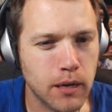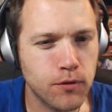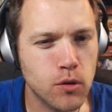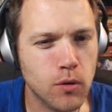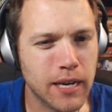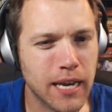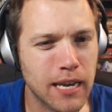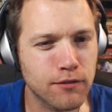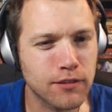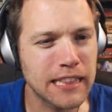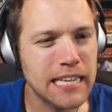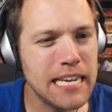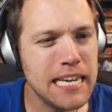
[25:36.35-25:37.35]
but if you were
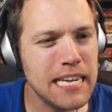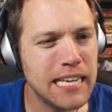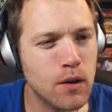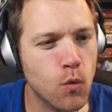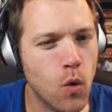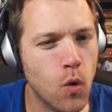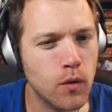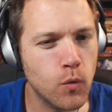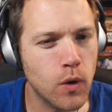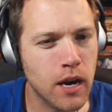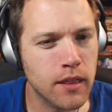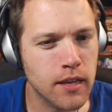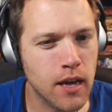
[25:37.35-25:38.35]
kind of leaning
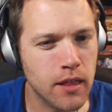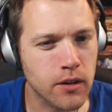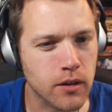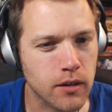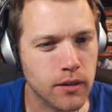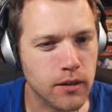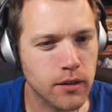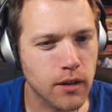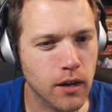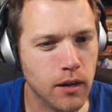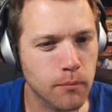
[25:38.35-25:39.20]
one way or the other,